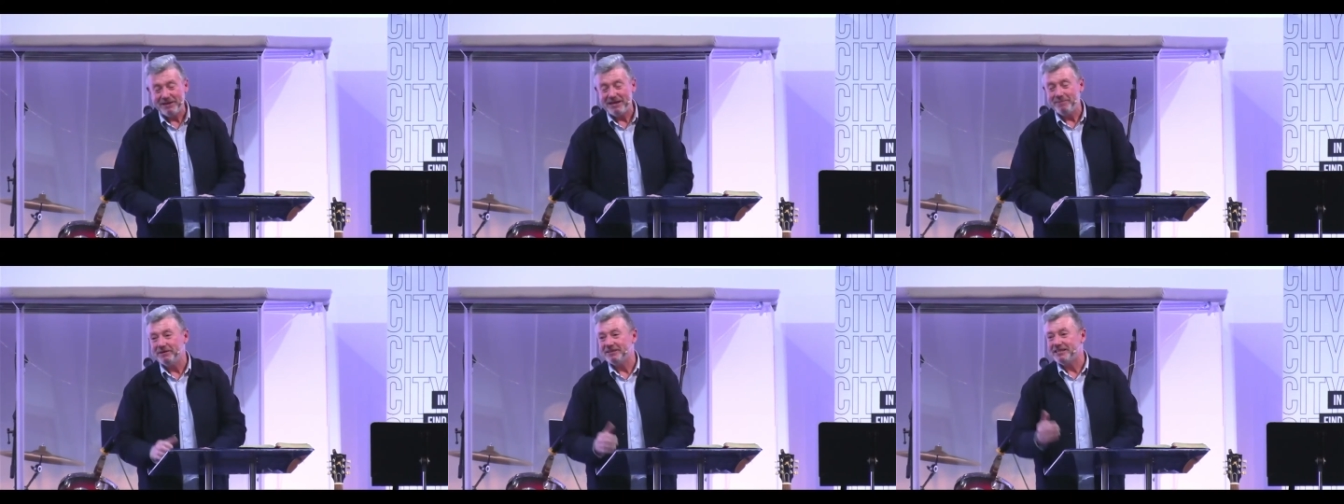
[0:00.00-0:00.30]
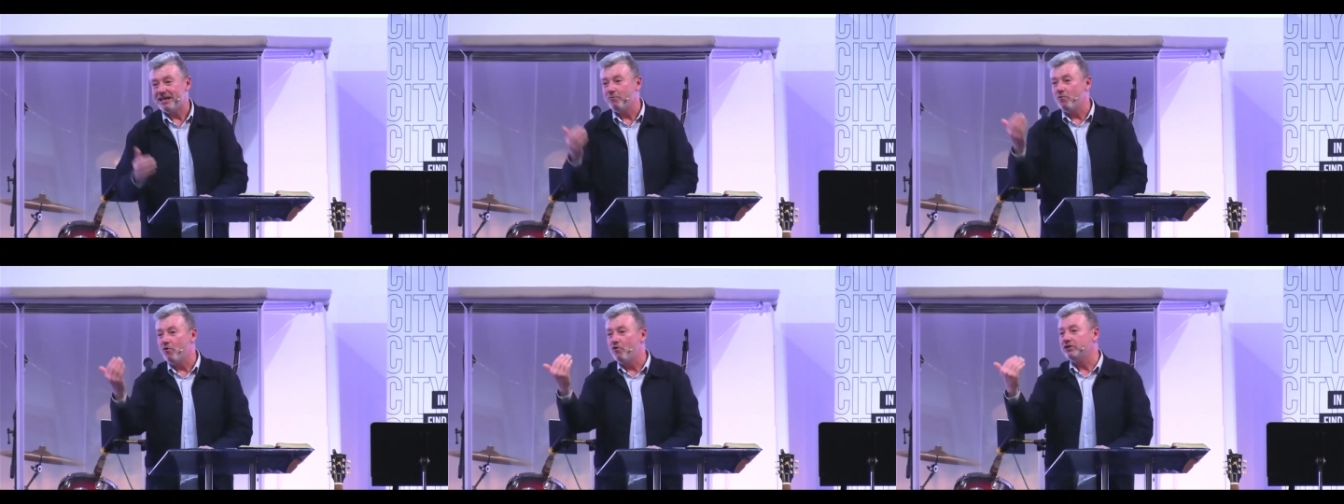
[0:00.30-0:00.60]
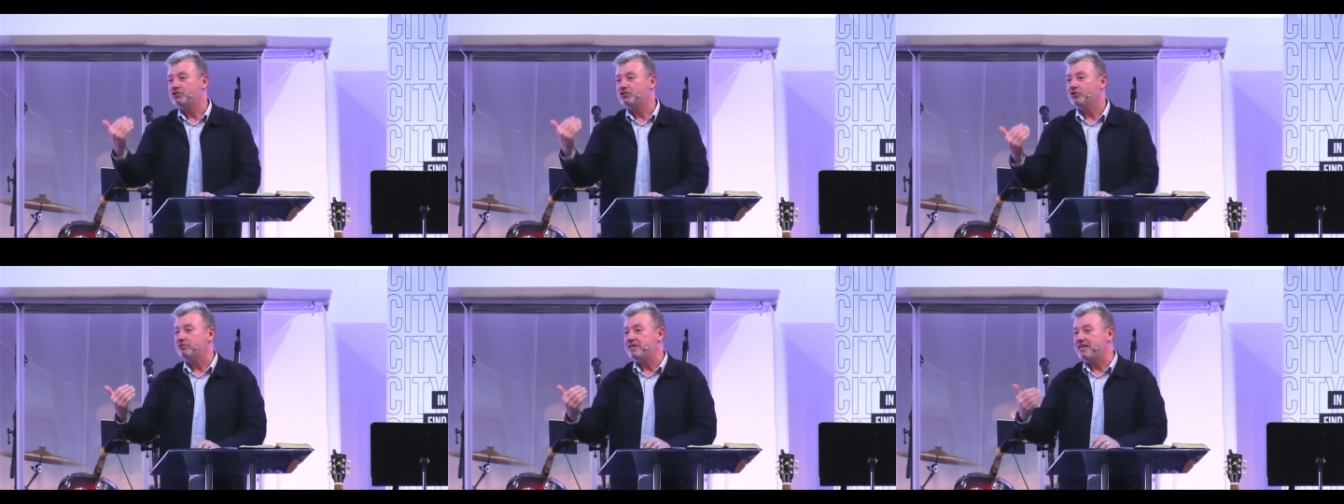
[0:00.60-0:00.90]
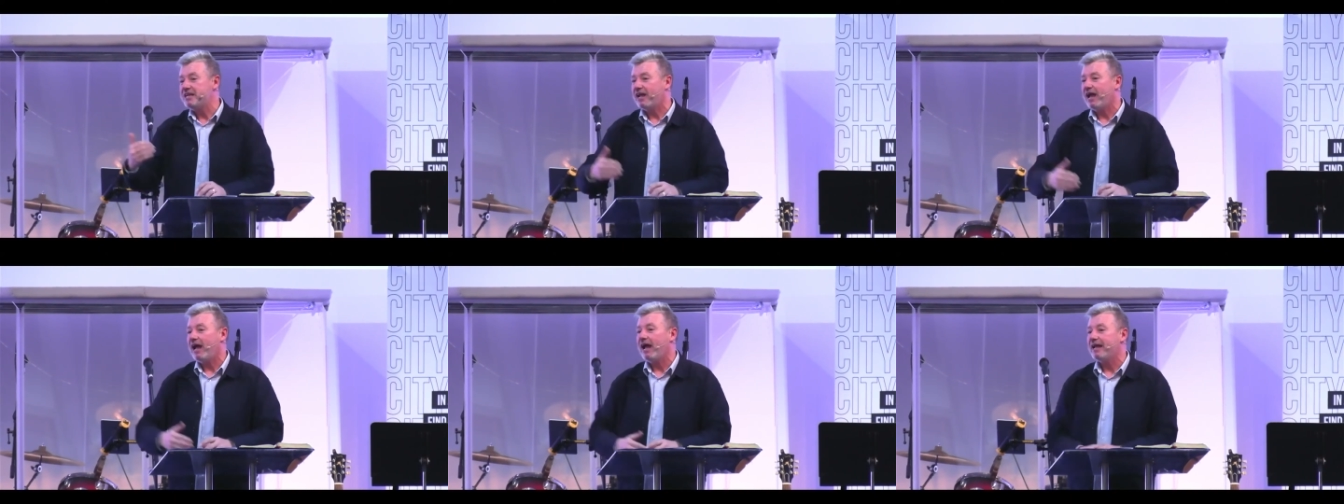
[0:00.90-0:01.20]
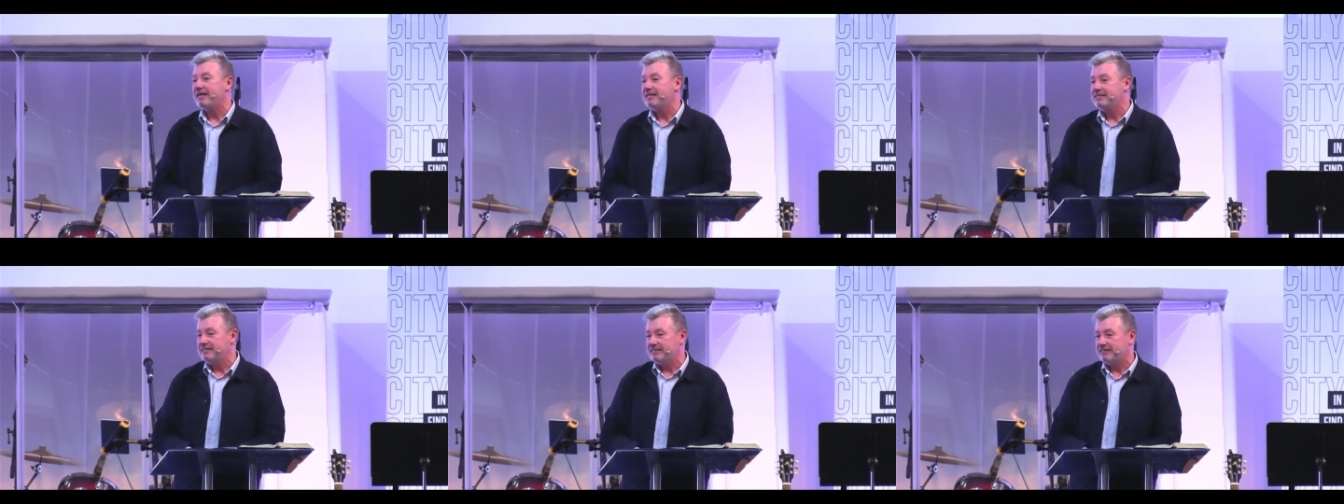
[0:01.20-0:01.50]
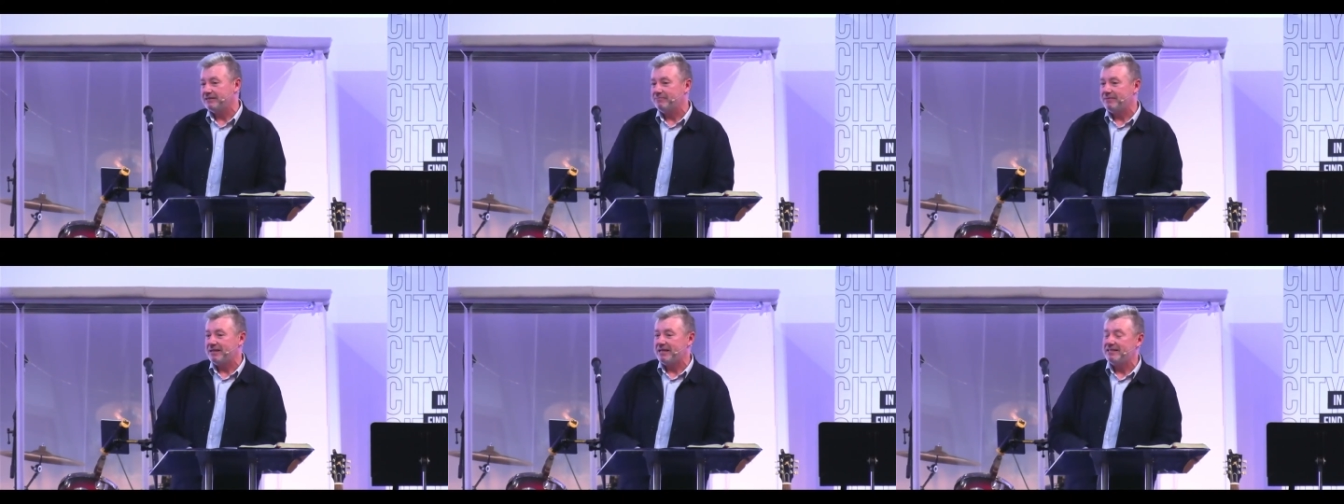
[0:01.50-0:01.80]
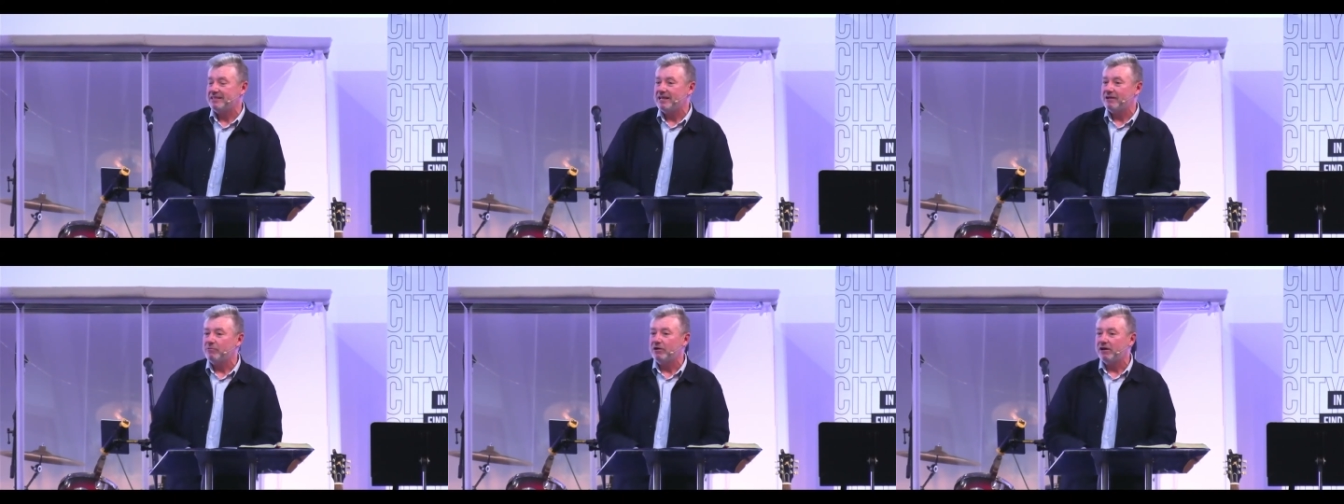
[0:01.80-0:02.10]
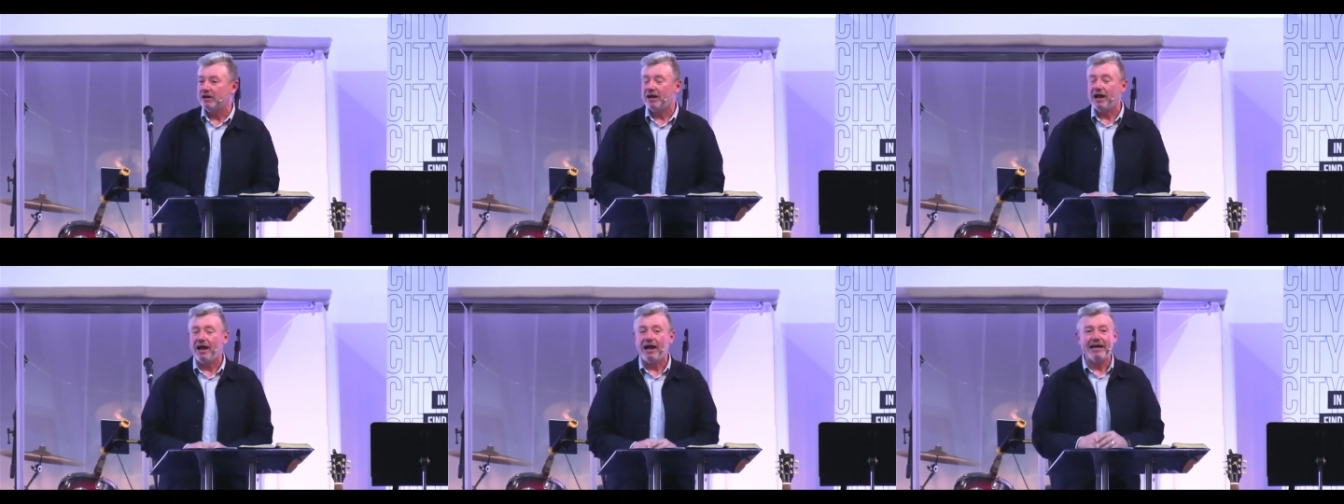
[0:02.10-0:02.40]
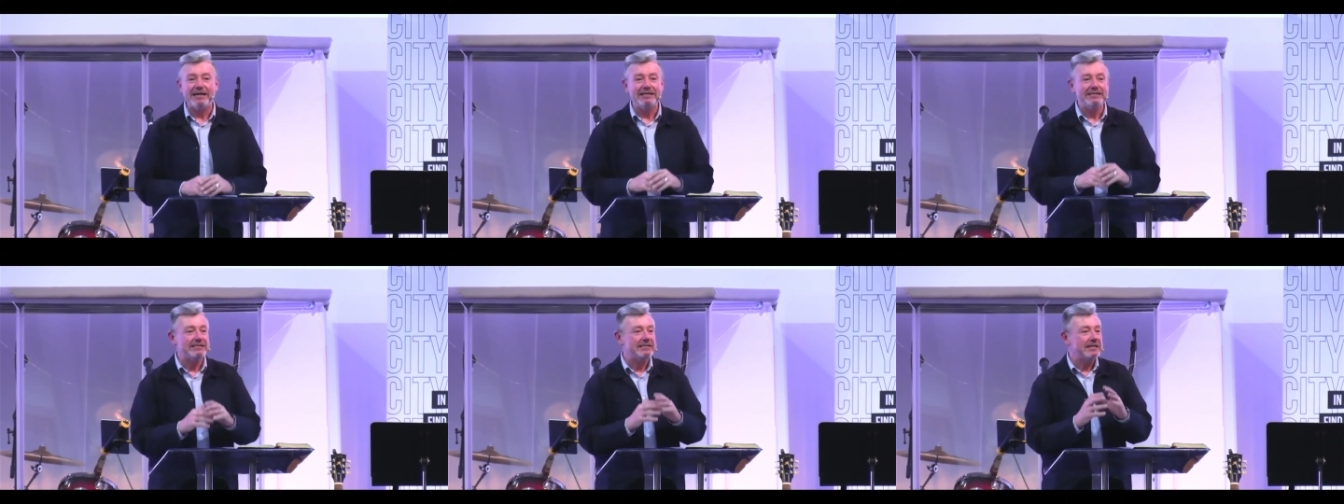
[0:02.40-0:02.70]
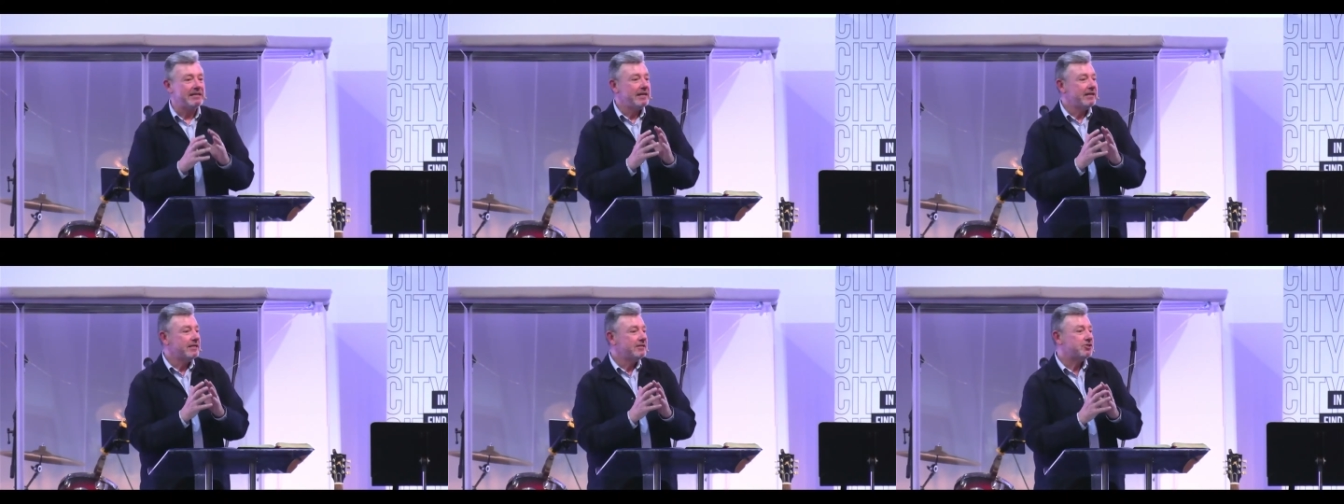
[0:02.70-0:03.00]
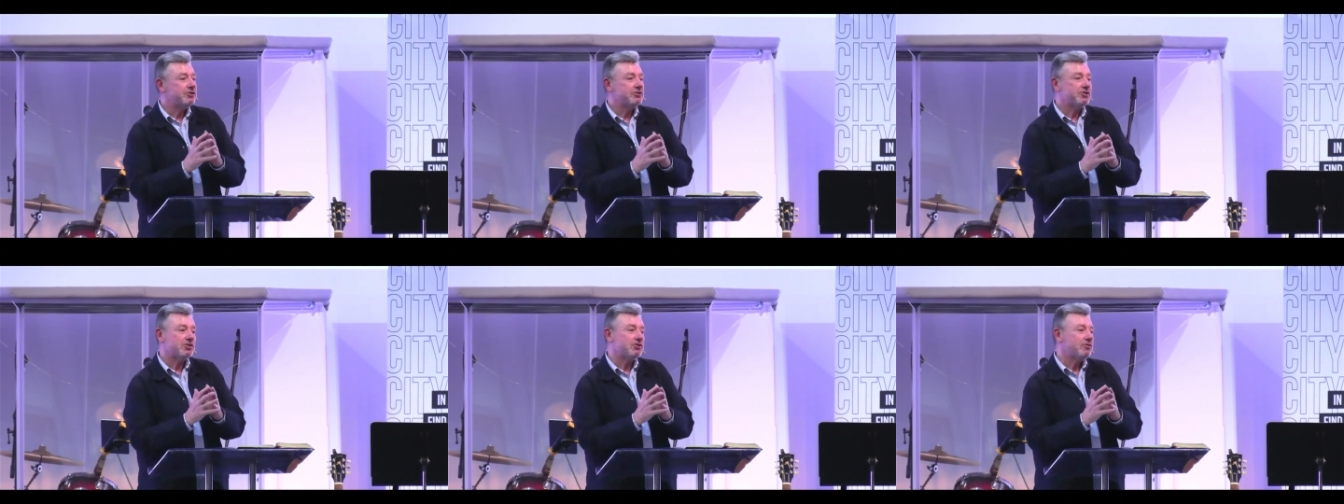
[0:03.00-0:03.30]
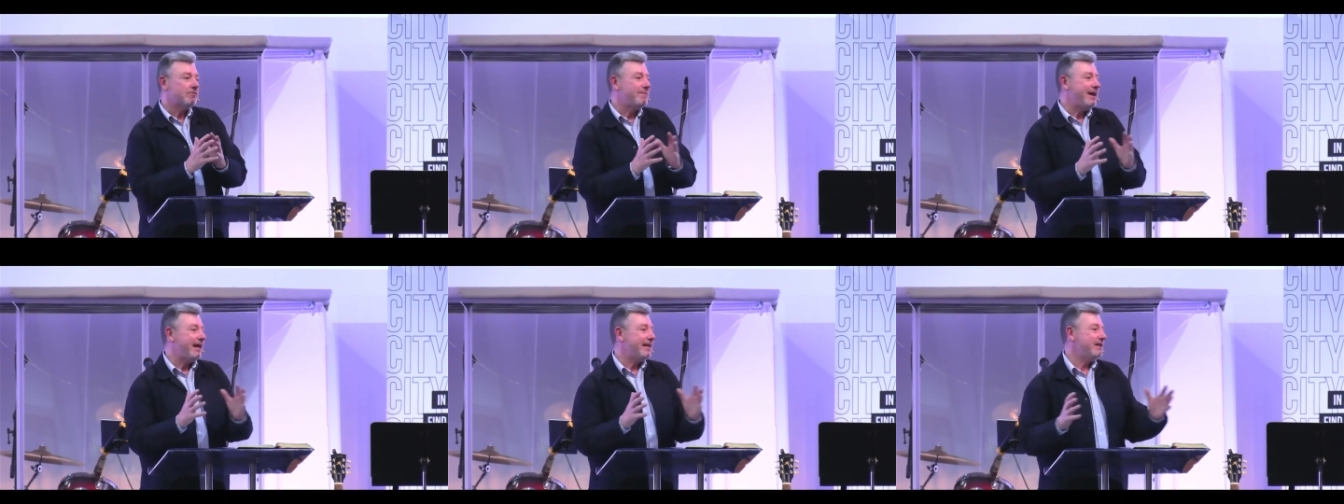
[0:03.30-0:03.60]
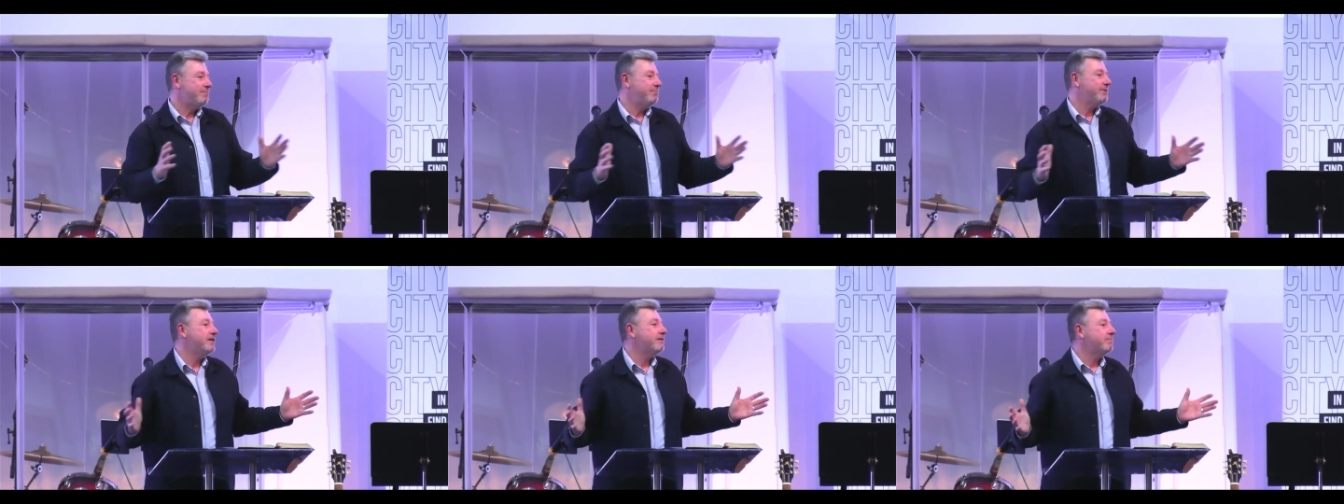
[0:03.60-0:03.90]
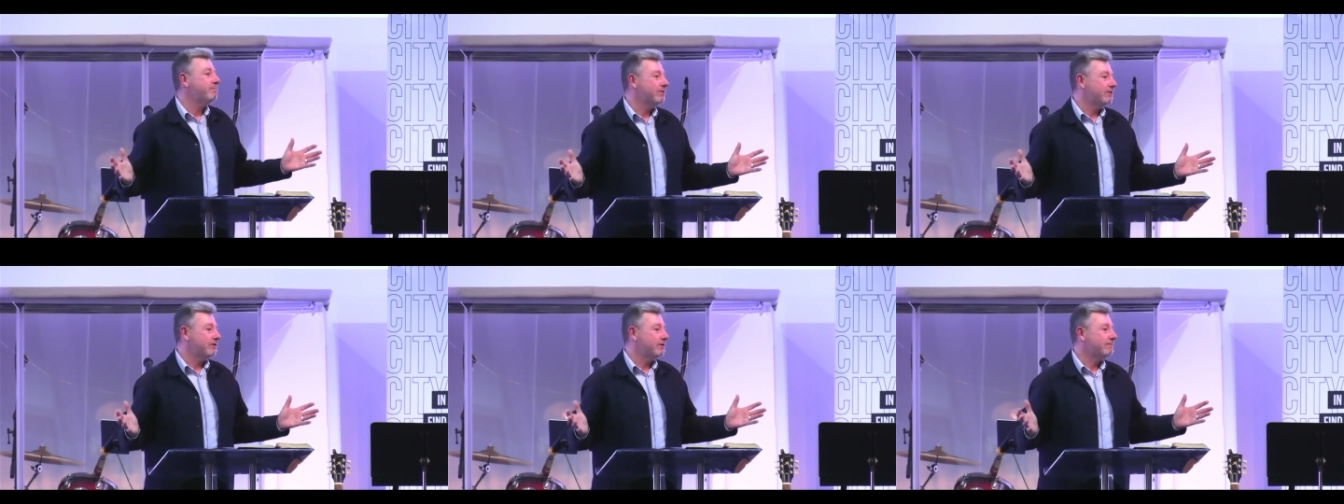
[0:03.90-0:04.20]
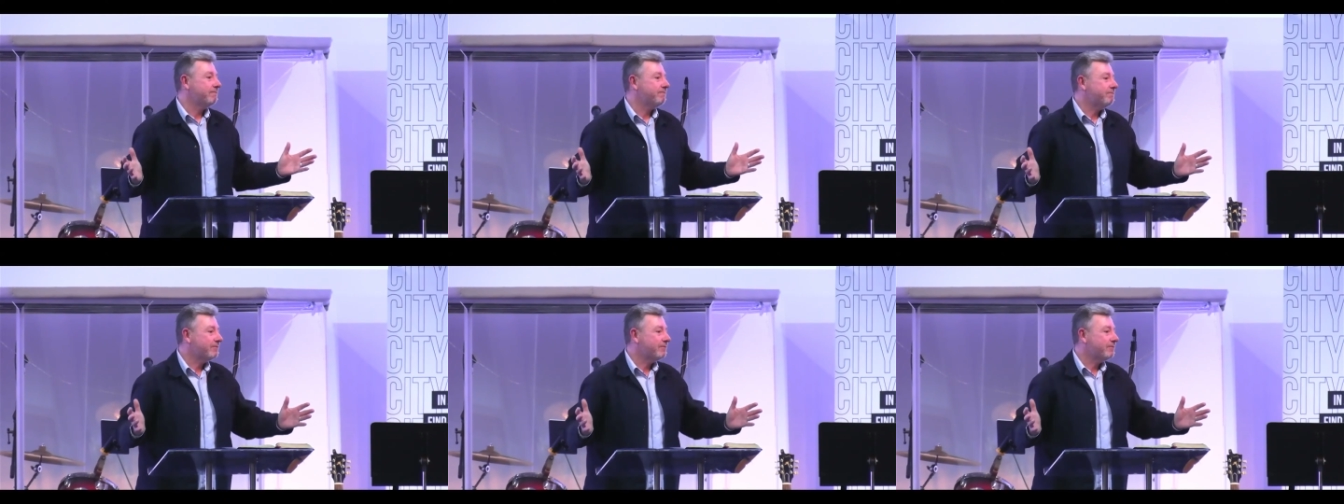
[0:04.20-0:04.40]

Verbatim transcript: But they weren't only kind to me, they were kind to so many people.